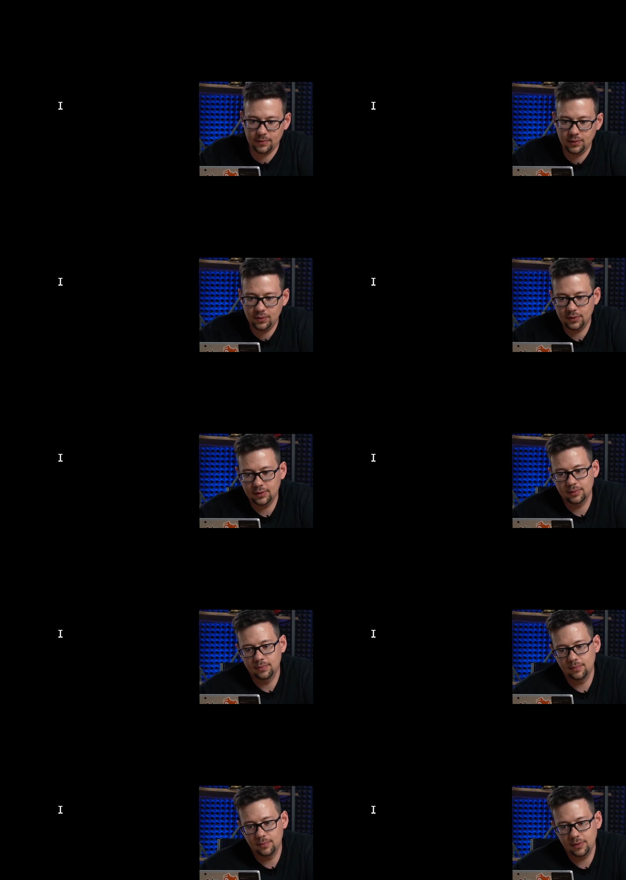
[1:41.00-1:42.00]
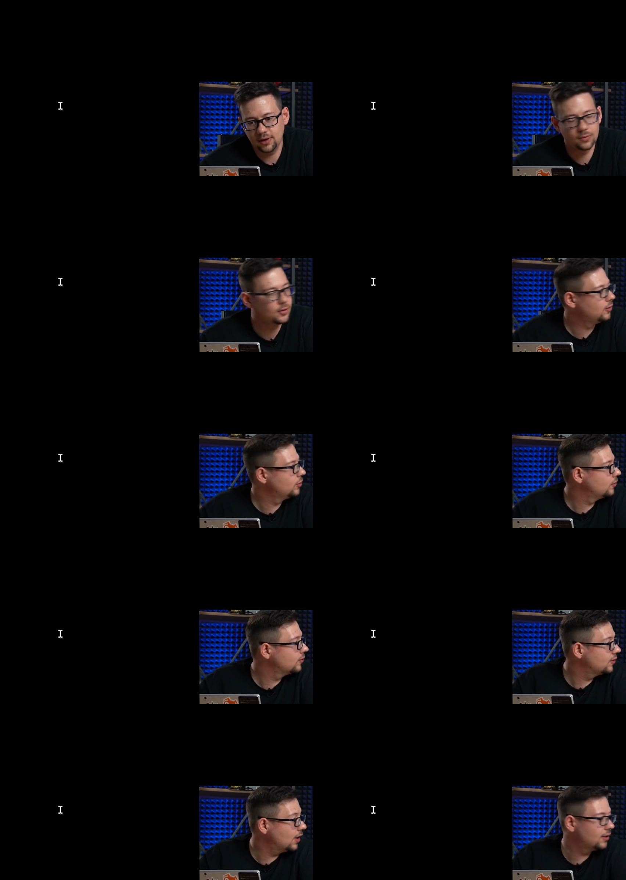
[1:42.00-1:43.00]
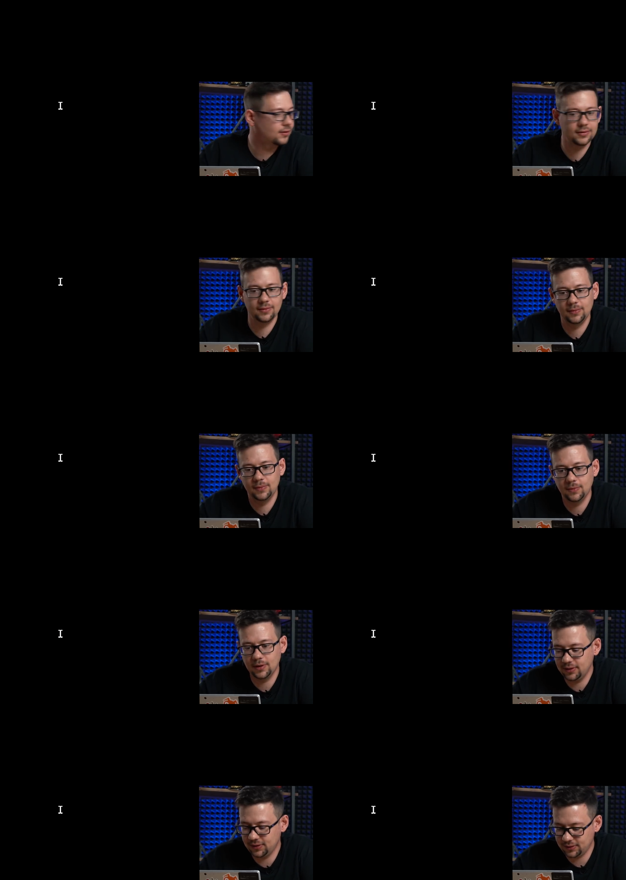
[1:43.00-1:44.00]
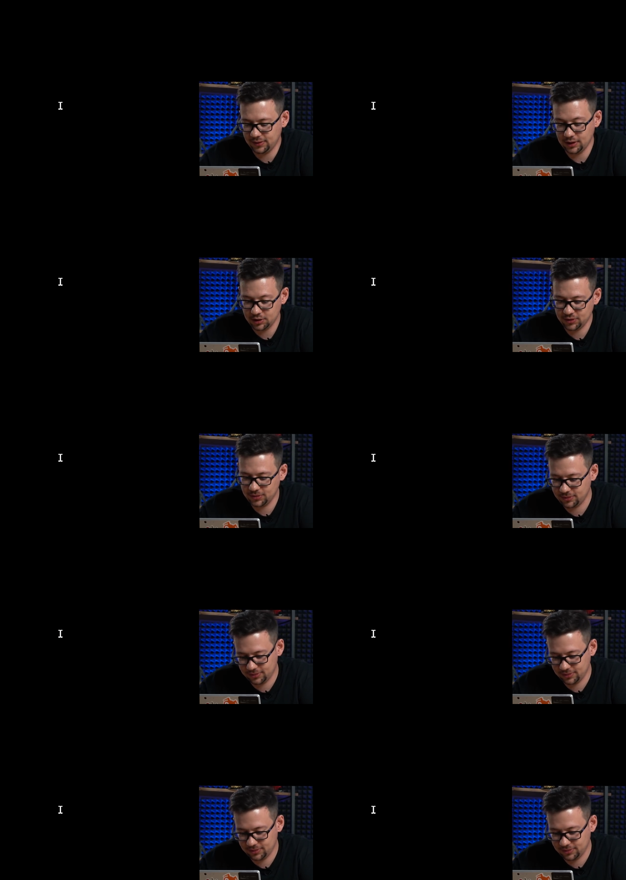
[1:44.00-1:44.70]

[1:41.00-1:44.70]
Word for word: your password you set while the installation. So